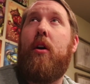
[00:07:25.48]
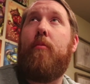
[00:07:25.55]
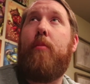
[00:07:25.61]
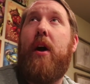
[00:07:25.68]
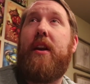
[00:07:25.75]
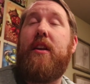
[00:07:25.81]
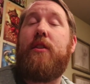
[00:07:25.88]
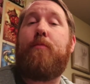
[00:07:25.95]

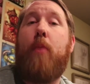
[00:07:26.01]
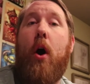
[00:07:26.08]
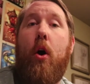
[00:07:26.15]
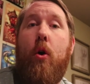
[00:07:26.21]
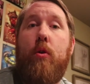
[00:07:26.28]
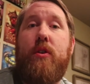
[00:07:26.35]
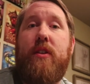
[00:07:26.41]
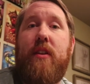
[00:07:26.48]
buddies
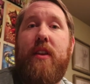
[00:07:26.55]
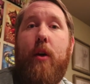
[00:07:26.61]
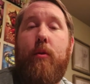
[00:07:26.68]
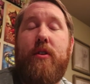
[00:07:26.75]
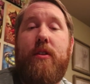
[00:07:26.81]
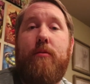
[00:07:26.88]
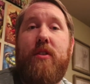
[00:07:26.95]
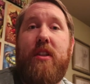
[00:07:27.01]
post that there
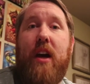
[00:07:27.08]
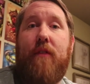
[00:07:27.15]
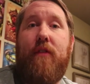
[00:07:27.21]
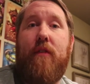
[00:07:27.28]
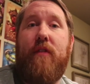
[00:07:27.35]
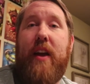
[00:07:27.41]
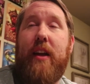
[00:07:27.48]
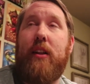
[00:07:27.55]
was some stuff
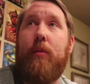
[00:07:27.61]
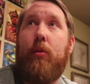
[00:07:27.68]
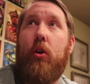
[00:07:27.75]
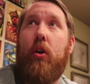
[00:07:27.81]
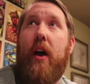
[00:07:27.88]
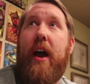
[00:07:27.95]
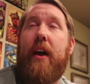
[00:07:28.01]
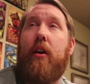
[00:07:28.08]

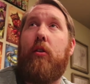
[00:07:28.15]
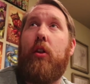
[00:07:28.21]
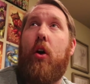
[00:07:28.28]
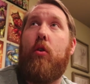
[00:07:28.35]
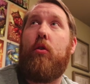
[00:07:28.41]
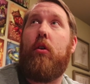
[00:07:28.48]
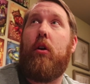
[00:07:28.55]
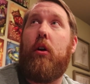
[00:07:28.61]
available at our
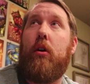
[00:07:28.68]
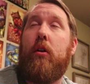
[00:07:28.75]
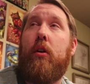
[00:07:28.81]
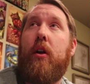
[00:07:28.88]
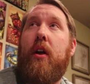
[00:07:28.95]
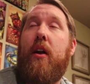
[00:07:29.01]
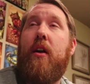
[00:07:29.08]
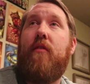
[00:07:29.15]
local
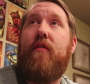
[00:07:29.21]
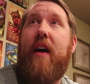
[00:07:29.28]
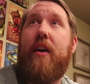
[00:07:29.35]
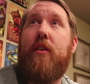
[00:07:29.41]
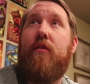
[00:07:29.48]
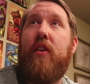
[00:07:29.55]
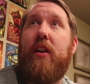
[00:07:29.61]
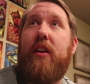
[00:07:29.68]

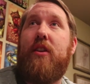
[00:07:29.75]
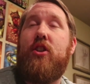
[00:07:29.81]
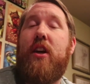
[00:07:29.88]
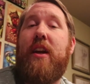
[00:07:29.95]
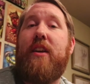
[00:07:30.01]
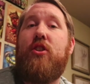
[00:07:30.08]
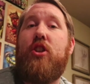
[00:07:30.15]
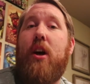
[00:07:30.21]
Value Village,
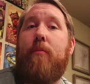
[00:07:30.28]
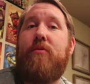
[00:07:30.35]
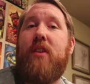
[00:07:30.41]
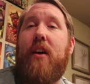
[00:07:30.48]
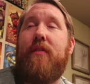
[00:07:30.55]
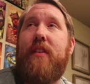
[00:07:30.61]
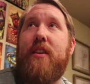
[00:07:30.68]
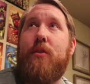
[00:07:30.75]
and I jumped
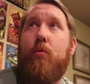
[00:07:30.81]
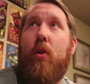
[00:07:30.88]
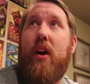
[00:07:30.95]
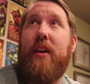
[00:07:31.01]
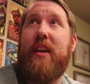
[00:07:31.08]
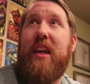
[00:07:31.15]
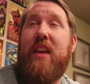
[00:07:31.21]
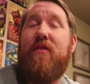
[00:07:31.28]
on this
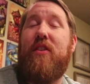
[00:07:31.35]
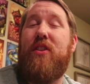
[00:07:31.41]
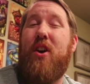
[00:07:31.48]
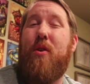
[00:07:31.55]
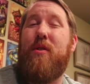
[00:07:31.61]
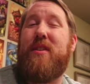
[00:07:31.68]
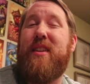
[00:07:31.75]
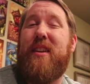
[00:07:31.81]
one even
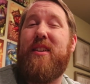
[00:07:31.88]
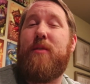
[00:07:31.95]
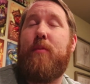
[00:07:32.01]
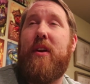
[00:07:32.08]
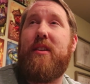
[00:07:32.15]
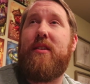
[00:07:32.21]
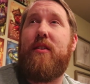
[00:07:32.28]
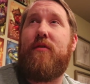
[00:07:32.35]
though it's an
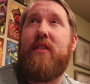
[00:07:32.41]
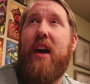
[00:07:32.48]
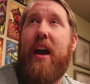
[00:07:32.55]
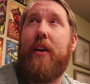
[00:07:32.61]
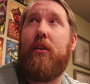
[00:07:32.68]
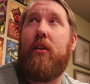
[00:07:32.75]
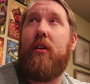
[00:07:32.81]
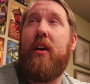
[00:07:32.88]
expensive
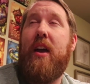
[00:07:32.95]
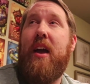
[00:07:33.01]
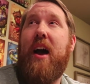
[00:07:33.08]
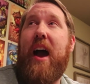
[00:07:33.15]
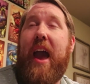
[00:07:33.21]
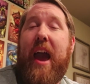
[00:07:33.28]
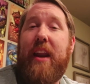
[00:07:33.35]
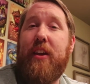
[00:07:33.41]
title.
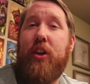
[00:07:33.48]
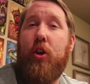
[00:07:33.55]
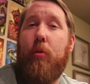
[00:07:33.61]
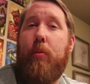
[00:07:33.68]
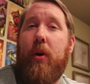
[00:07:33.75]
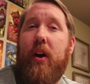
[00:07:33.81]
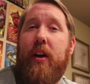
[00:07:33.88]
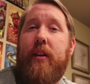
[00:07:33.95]
I had a
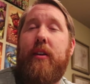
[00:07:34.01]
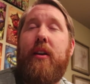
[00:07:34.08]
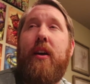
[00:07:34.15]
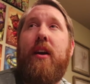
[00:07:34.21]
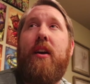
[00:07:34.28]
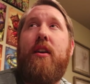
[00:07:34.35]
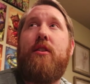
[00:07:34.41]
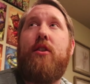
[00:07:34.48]
coupon,
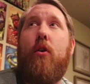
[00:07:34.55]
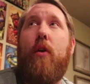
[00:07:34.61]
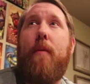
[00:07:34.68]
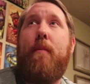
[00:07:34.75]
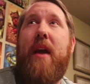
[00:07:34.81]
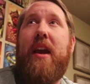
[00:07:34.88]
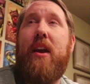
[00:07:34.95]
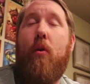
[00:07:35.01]
so
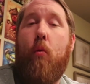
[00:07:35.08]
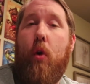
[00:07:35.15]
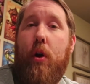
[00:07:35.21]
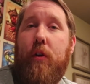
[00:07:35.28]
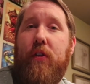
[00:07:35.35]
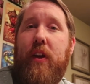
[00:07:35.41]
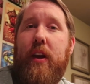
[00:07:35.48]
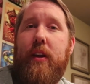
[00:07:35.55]
it made it
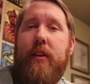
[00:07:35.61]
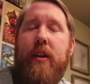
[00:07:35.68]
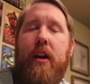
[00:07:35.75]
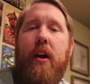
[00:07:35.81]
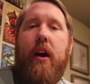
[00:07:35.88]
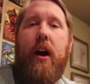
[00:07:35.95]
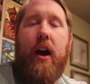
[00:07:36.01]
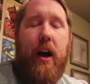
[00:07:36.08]
worth it,
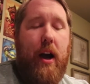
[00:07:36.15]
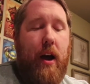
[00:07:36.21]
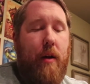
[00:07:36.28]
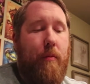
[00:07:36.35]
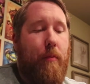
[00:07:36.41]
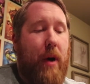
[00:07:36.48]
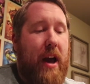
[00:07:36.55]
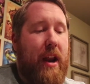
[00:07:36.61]

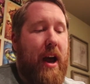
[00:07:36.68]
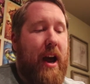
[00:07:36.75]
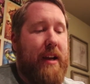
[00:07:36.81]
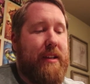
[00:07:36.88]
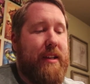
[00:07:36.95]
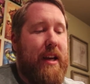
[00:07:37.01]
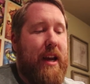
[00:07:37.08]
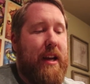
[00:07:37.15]
but I
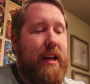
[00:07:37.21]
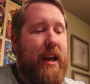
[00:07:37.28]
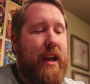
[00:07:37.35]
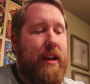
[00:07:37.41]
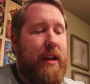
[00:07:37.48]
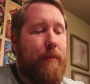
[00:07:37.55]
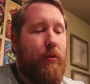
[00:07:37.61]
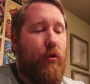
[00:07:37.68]
did
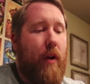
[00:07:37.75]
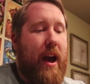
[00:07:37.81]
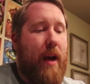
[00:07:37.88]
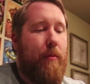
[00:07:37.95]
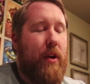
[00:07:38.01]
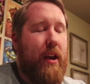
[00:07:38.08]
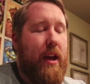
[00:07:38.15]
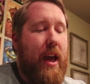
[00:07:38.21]
end up
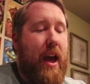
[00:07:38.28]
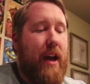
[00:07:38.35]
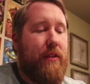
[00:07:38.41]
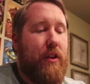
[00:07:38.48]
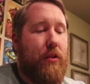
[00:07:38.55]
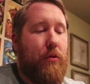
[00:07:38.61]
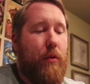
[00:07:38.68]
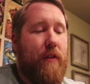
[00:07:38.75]
grabbing at
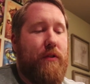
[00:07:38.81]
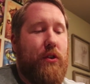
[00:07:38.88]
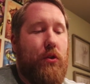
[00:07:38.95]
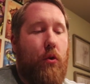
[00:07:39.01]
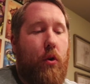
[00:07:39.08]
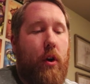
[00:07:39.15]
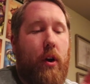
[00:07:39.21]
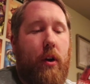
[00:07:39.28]
the thrift
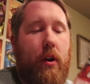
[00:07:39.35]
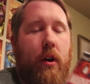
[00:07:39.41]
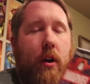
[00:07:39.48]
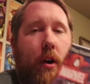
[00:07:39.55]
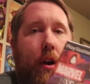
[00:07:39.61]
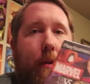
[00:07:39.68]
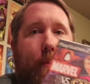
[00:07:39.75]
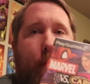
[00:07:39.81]
store
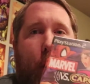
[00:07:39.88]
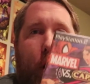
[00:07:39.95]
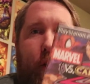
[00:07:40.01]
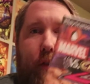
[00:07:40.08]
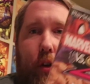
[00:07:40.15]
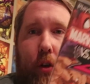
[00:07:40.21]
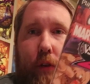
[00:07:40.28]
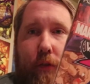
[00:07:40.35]

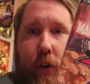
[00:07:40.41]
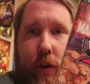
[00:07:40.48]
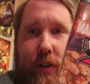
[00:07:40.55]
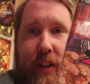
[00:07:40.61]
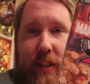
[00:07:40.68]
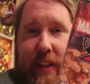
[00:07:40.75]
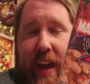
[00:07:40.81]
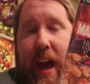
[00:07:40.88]
Marvel
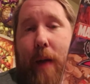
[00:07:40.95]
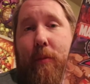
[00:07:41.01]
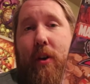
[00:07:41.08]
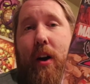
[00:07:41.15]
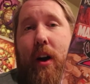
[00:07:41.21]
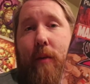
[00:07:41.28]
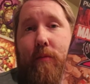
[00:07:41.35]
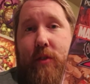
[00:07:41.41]
vs.
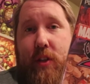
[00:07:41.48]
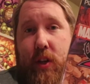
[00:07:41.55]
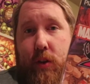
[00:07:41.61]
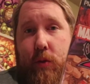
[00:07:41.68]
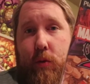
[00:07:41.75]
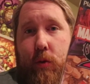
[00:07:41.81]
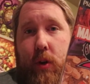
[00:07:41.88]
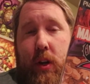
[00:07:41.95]
Capcom
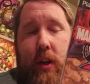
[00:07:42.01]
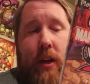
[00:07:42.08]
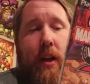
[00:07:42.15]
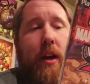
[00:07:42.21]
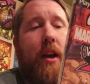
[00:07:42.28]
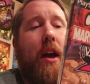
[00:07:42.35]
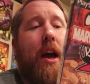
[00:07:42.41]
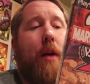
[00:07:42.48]
2.
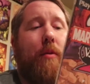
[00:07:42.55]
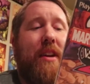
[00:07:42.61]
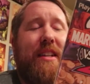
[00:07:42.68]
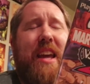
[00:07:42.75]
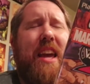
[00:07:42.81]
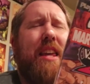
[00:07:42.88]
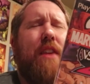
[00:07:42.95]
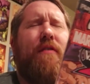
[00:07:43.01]
I want
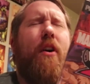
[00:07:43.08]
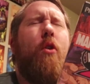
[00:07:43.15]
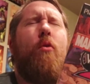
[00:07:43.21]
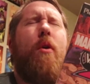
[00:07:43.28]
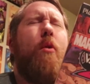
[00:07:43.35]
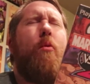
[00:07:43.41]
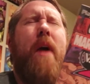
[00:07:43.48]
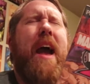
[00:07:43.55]
to take you
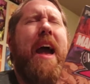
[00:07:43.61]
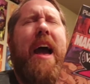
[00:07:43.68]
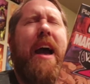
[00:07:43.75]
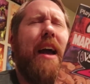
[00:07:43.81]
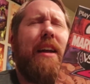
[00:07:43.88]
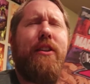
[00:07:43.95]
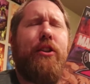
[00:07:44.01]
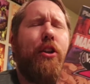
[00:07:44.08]
for a
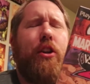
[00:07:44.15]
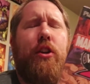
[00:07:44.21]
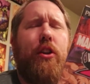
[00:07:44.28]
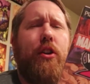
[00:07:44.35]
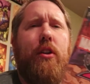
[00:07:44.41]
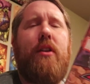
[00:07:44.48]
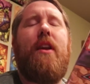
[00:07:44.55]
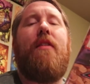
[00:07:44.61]
ride,
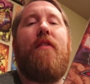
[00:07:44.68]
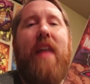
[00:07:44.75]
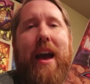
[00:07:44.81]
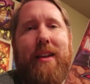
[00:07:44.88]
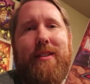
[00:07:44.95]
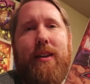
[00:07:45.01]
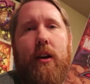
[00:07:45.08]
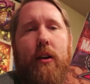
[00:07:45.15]

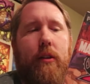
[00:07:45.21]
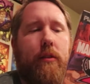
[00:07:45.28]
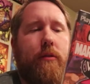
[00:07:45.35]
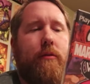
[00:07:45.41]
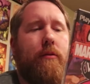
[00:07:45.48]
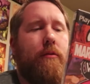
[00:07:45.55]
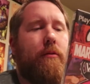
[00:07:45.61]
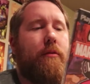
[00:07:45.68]
that song.
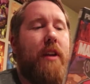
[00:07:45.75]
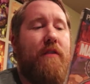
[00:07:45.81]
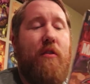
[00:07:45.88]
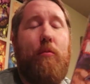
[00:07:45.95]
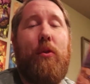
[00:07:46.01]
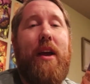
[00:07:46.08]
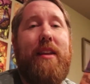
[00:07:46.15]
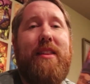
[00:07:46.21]
If
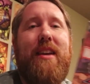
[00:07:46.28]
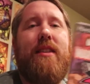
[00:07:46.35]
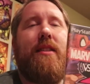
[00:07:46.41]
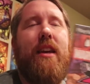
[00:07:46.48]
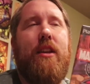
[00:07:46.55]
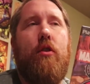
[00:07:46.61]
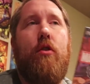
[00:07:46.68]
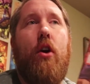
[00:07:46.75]
you played
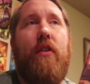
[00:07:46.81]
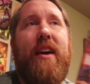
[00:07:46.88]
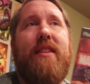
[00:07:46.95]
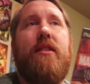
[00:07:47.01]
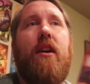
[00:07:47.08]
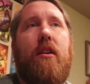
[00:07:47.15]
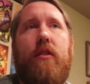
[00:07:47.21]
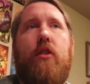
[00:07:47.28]
this and you know
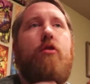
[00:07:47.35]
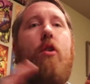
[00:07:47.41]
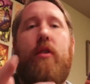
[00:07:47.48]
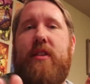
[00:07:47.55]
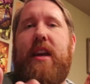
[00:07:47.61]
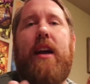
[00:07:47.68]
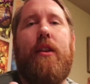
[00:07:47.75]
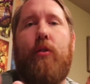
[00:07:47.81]
that song, then you know
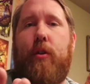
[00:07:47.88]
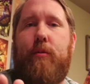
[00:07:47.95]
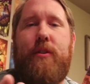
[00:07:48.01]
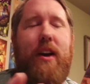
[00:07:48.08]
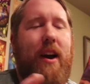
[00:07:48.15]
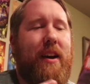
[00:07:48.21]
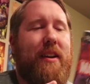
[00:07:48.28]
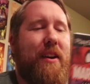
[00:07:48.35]
exactly what I'm
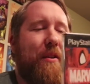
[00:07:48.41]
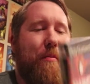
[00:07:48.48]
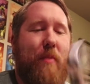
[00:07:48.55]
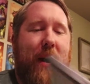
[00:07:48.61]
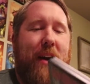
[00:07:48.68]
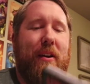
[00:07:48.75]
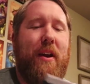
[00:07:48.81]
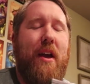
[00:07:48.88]
talking
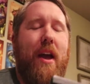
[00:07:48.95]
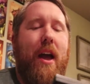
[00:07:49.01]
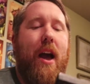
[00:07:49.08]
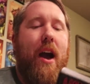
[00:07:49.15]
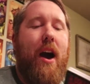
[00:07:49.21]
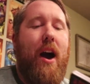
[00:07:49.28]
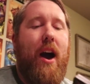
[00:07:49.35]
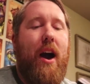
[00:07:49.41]
about.
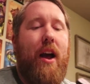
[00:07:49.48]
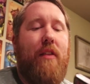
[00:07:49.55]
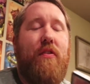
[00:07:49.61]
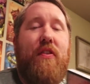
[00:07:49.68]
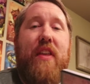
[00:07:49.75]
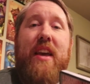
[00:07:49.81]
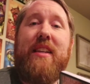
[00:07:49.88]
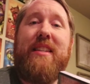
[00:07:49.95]

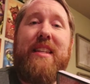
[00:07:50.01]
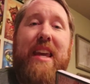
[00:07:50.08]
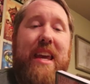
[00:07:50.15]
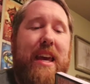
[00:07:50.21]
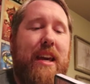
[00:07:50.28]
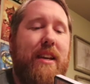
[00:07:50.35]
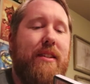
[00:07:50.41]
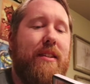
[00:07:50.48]
This
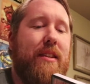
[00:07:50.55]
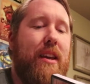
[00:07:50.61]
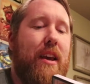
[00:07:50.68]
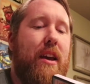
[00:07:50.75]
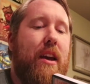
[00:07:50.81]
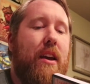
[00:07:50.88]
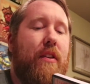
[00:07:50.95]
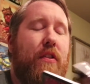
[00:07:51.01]
is
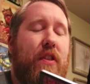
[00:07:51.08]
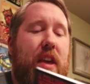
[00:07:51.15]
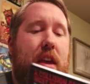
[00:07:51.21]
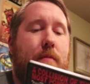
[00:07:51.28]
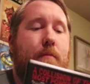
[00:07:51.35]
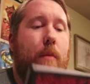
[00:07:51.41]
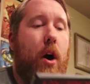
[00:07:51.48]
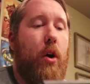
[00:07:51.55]

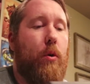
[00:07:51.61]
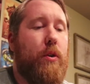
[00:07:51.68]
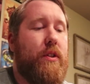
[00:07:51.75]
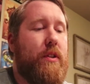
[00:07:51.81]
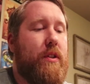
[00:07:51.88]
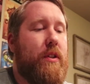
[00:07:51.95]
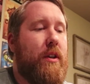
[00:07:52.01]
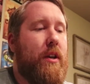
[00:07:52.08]
the
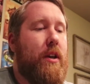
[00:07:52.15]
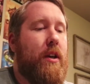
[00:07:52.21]
most